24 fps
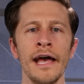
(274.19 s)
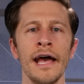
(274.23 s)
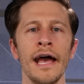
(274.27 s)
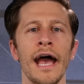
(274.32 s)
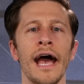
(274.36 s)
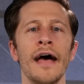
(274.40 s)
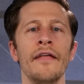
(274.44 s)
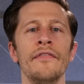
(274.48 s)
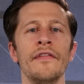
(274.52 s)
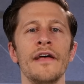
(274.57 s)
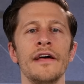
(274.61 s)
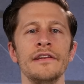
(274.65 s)

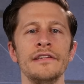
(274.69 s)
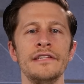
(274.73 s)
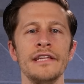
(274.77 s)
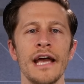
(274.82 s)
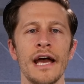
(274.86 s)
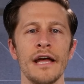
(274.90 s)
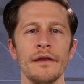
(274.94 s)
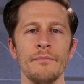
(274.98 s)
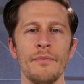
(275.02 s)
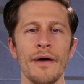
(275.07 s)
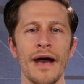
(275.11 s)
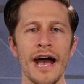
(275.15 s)
And then
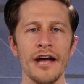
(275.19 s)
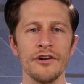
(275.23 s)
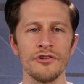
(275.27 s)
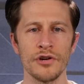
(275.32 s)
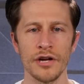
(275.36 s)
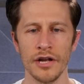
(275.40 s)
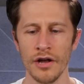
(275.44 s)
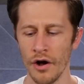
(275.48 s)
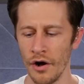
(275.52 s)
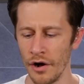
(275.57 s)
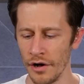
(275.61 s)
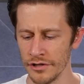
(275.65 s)
Dan
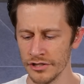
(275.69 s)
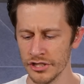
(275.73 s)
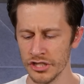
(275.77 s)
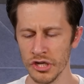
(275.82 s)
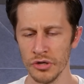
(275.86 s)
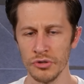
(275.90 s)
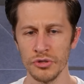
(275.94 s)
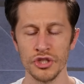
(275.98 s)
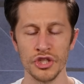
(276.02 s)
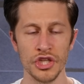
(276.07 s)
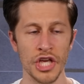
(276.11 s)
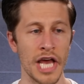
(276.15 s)
Patrick
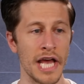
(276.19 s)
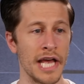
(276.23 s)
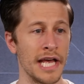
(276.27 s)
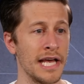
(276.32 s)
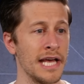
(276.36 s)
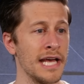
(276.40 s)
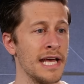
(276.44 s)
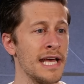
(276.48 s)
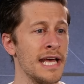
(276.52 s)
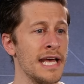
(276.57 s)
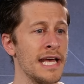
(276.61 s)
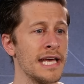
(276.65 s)
also
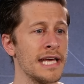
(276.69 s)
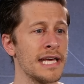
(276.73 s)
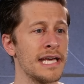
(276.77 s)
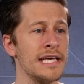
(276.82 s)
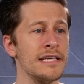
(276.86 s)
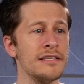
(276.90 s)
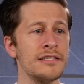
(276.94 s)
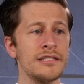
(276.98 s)
saying he